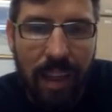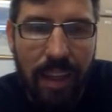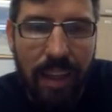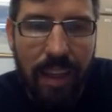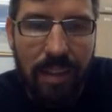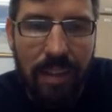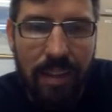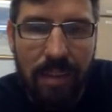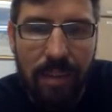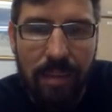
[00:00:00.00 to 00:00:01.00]
It
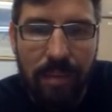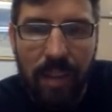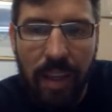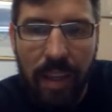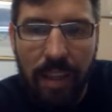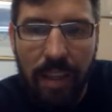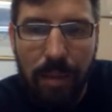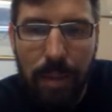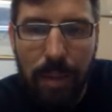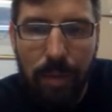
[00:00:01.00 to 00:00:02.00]
can
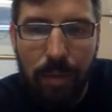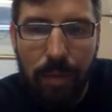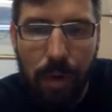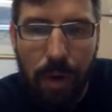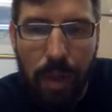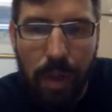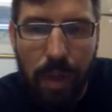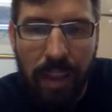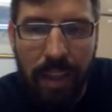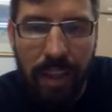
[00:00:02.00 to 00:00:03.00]
be used for a
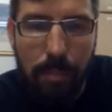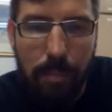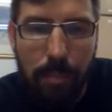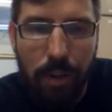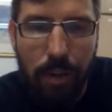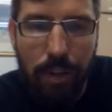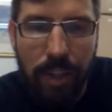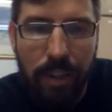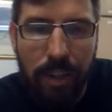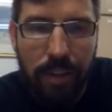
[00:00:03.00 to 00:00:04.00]
thing like a book over
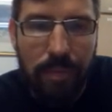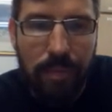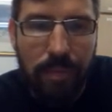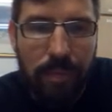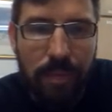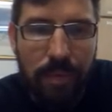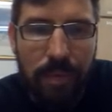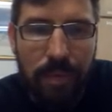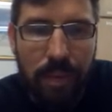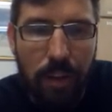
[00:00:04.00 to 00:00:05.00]
here.
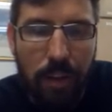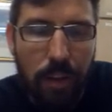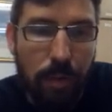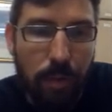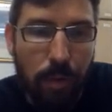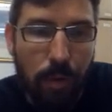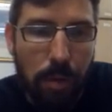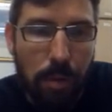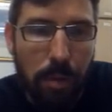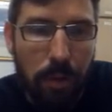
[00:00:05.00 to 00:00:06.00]
It could be for a
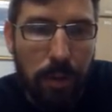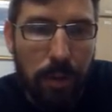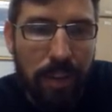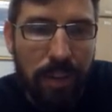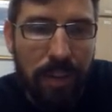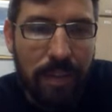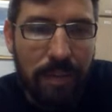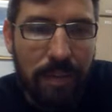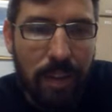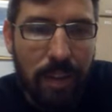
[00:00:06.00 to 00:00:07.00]
bird.
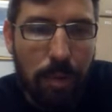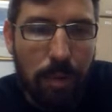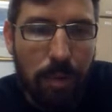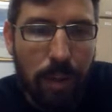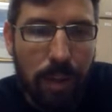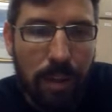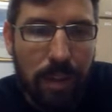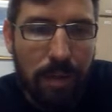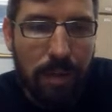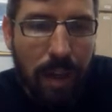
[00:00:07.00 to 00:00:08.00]
It could be for
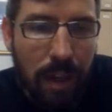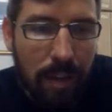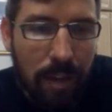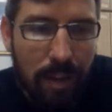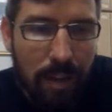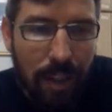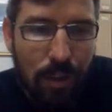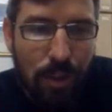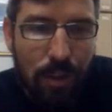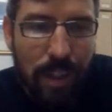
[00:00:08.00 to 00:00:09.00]
looks like a
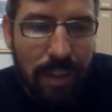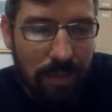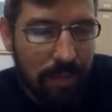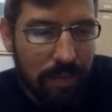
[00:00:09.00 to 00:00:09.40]
tree.